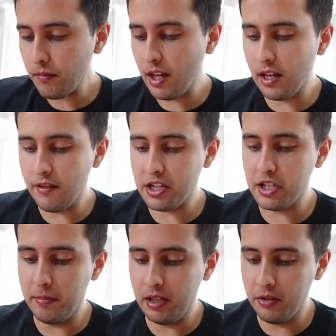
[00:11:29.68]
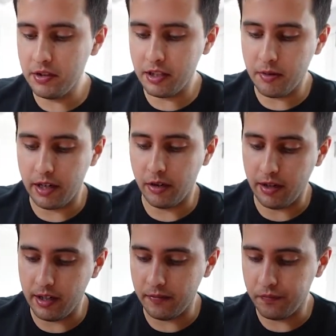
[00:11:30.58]
And I've actually been losing weight
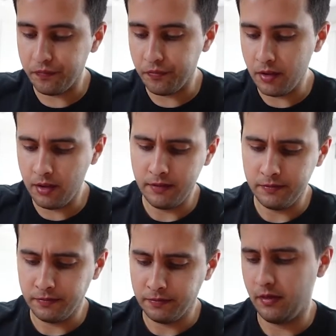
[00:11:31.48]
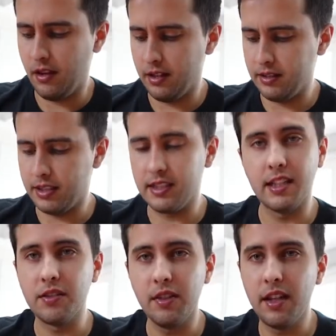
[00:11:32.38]
quite
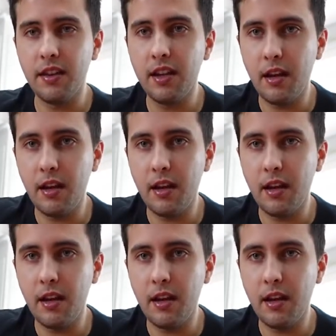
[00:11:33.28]
successfully, I think.